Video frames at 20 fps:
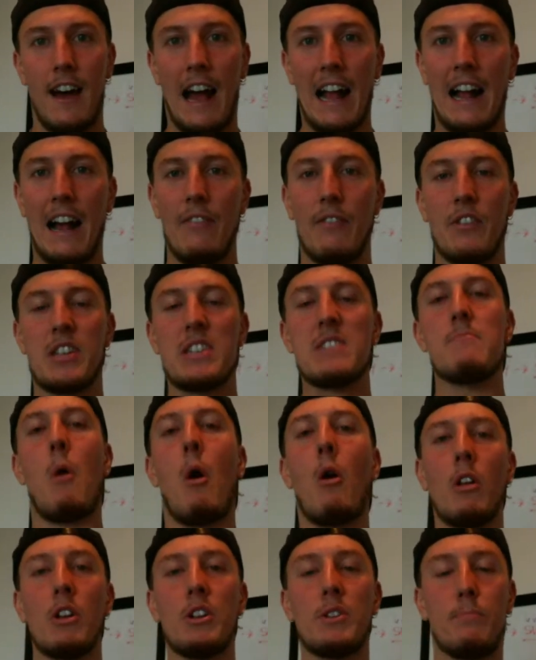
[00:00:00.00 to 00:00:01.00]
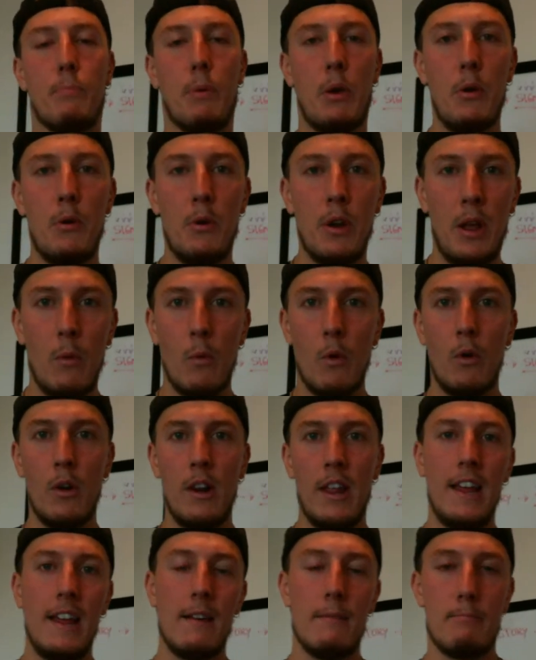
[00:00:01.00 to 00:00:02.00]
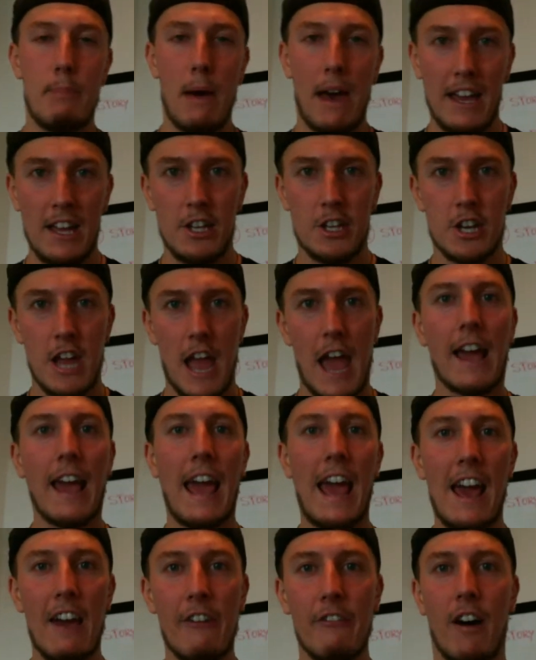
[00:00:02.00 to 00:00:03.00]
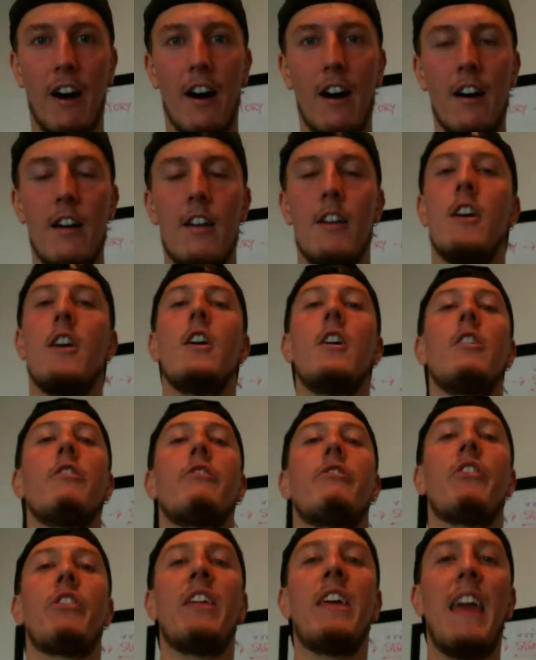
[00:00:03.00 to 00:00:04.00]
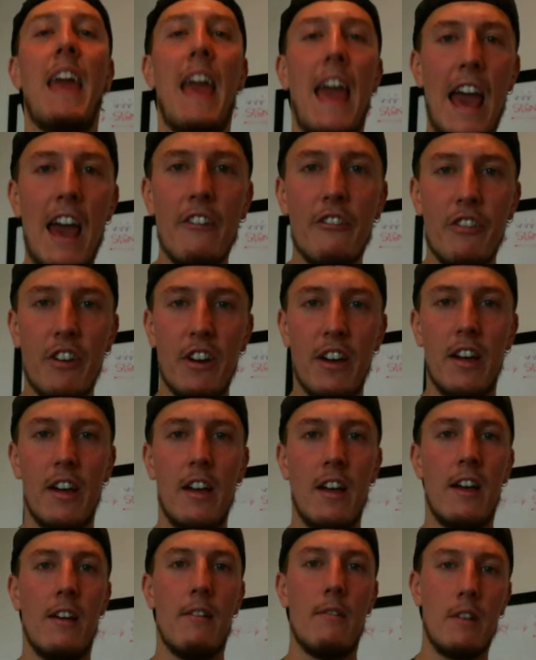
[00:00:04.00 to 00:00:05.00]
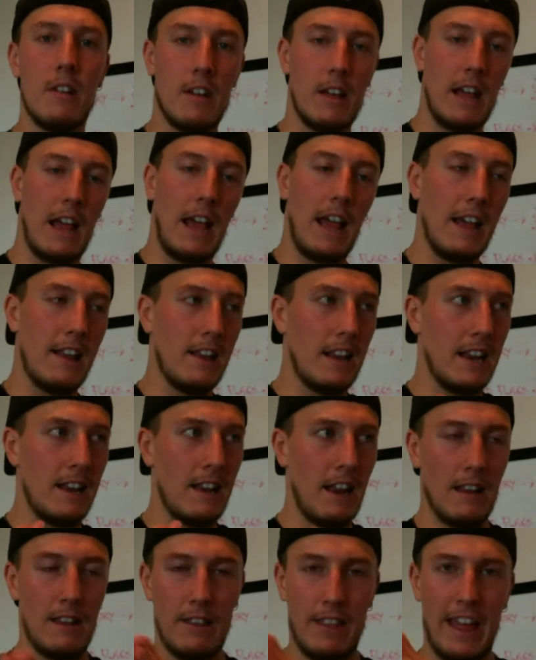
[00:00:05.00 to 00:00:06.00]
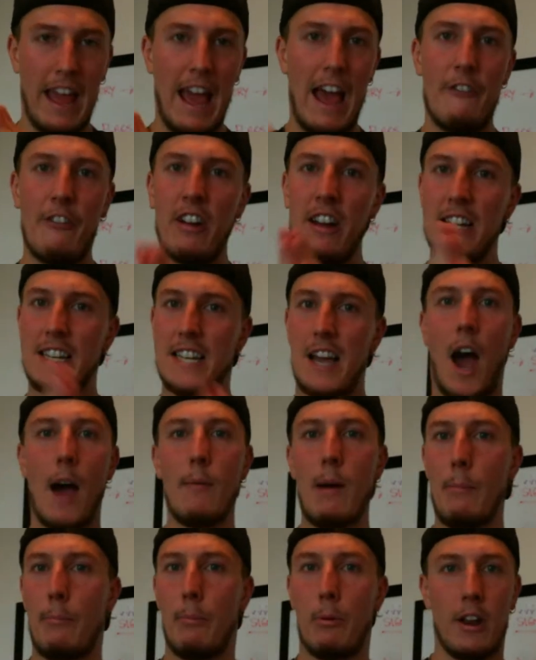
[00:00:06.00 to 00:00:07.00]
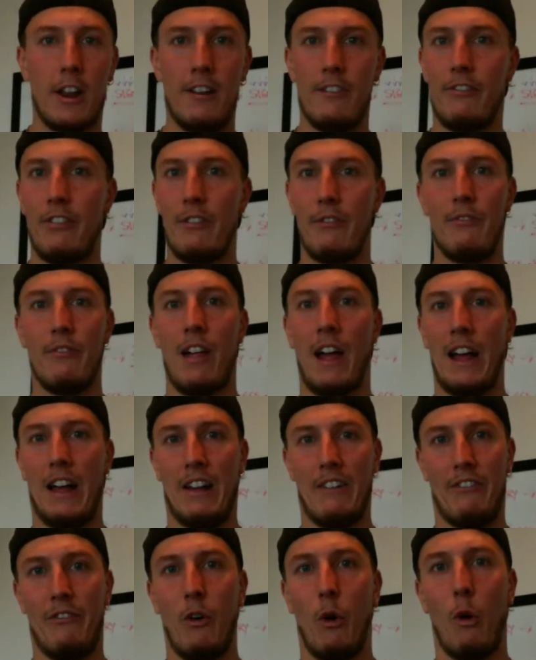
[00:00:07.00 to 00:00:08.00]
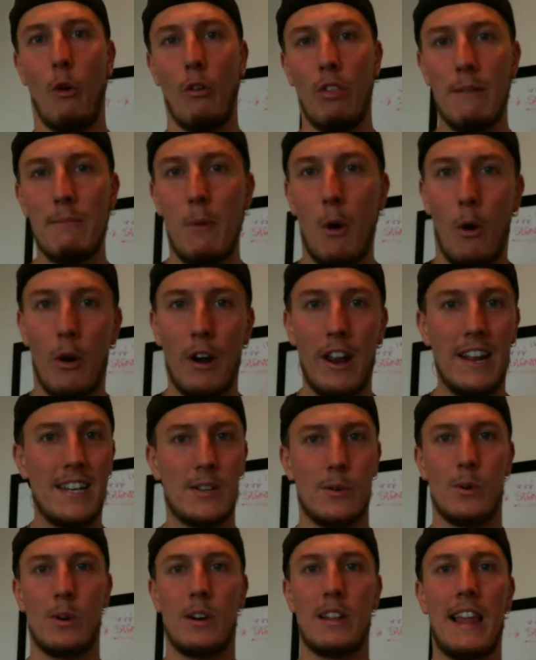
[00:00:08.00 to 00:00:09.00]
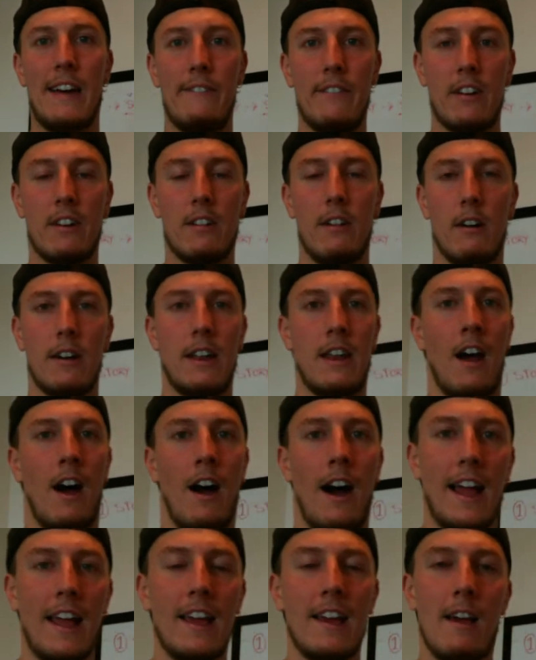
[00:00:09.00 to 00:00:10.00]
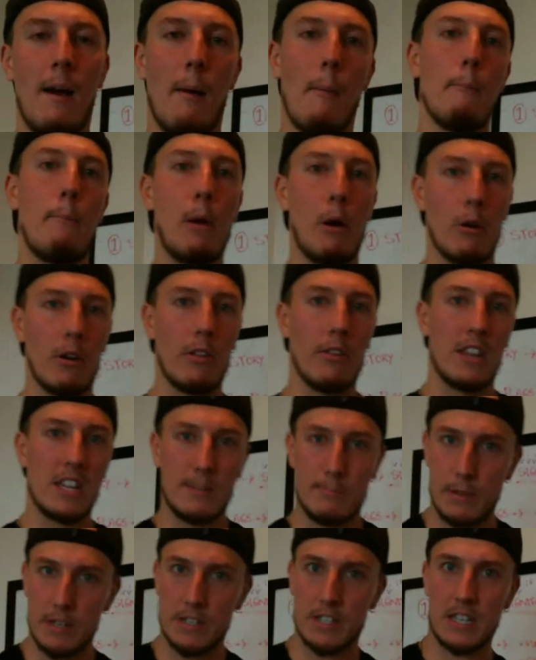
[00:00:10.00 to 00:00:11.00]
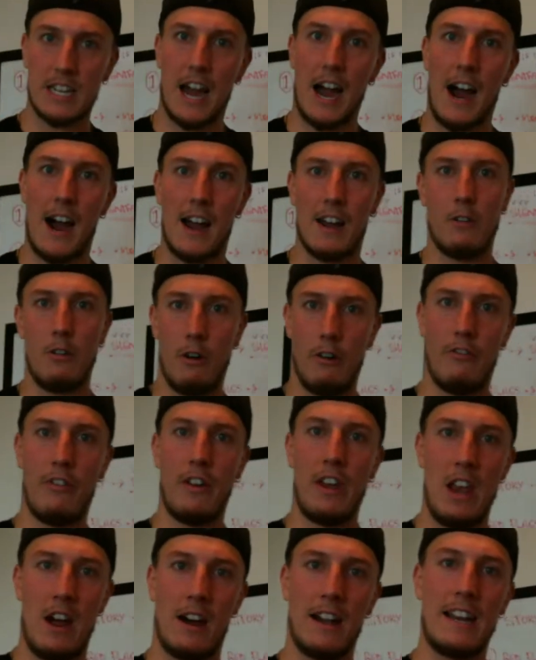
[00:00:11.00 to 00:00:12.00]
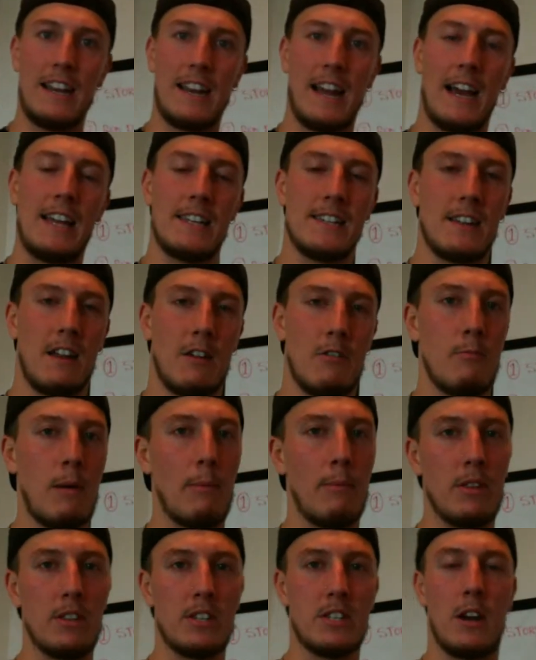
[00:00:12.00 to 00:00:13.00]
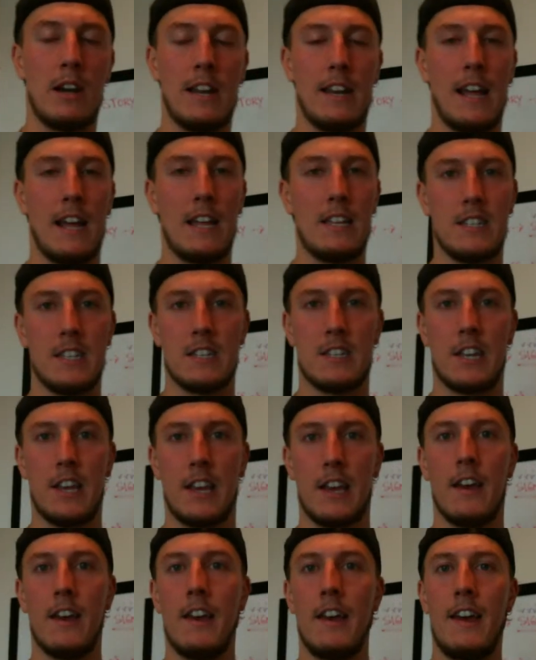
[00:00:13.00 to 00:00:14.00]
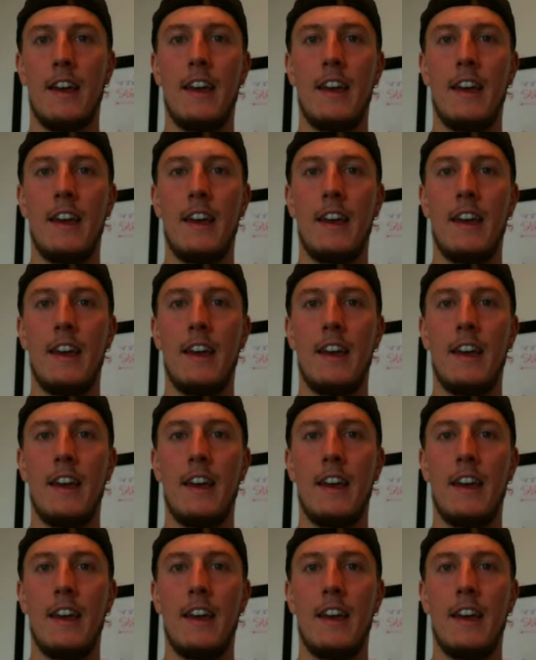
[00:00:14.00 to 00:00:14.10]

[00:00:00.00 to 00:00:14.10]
I got the smallest puny-woony paycheck ever for the effort and time I put in, from like 4 a.m. to 11 o'clock at night, building this business hardcore for 90 days. I remember this 90 days this year.